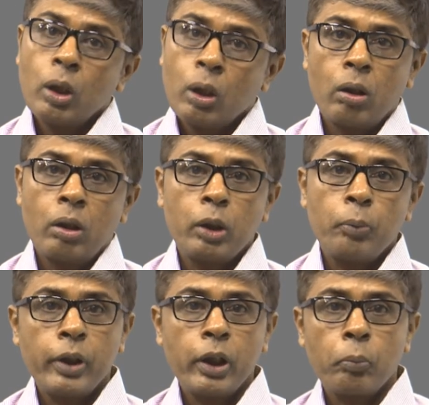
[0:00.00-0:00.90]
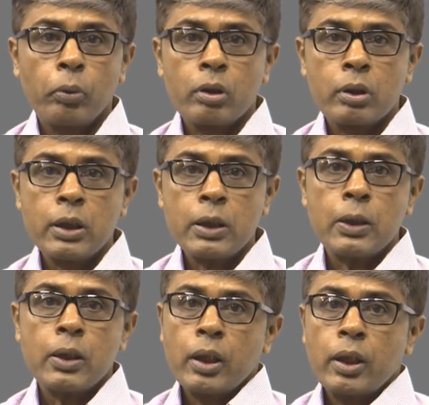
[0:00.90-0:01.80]
on the bidding process,
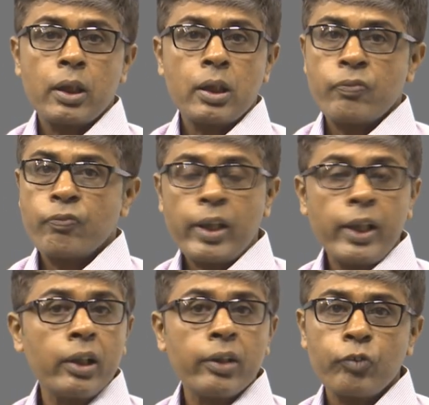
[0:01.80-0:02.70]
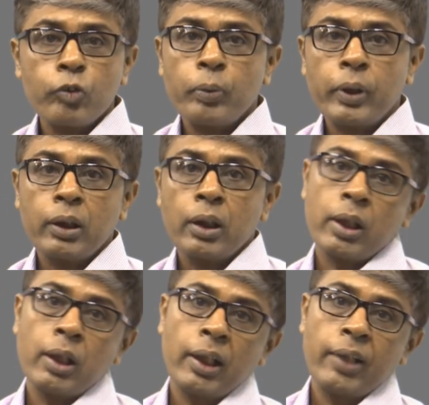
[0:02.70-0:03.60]
it is very tough to bring the
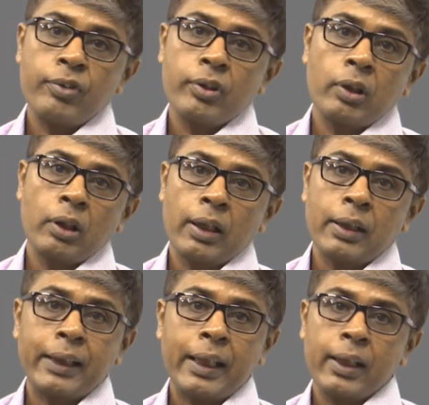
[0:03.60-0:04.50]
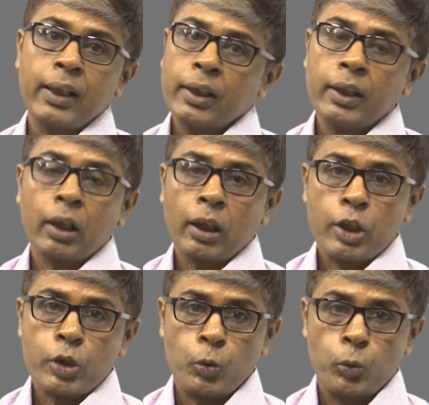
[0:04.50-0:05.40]
real life understanding in the
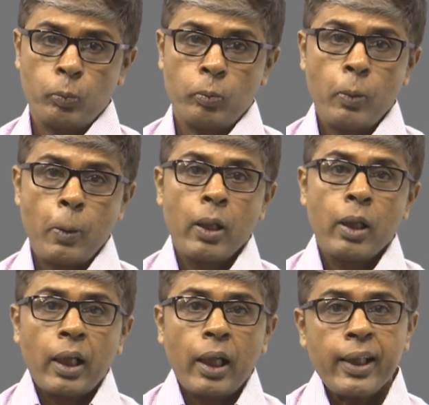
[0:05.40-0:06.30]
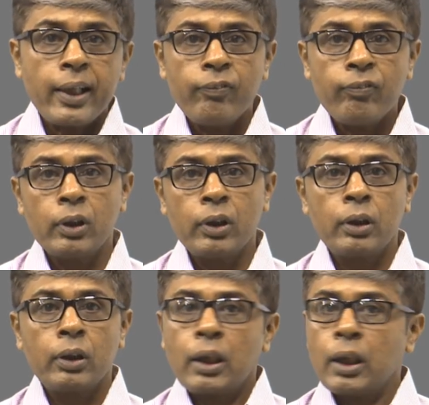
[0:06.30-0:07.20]
classroom. I have learned
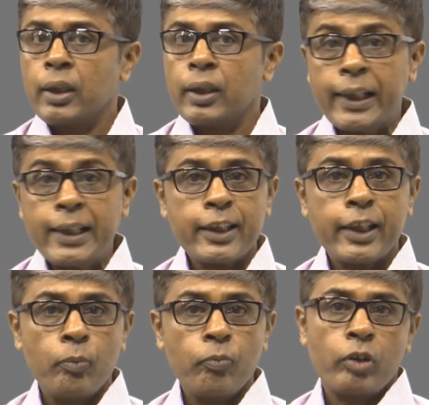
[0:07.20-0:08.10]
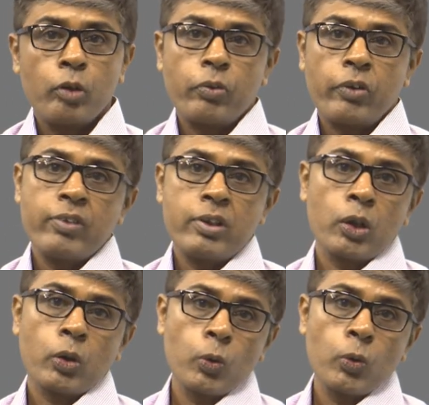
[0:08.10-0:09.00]
a nice game from Professor
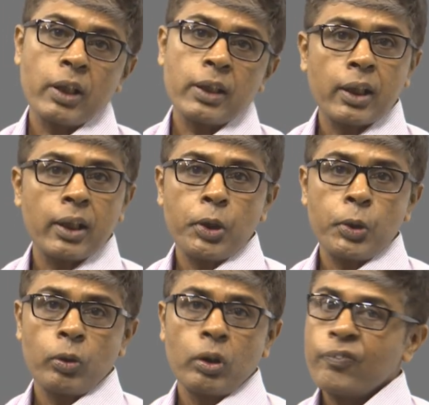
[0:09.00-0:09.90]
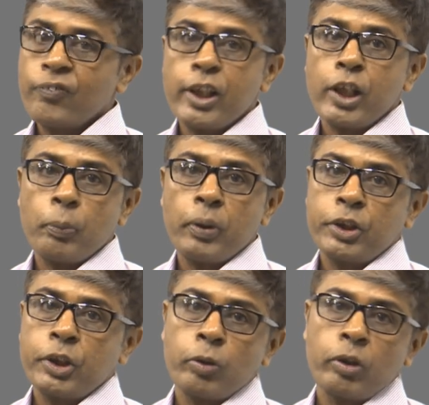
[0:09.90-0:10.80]
Gururaj Kidiyoor of TAPA
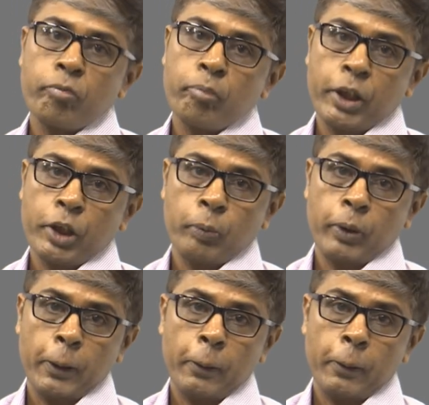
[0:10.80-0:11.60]
Institute of Management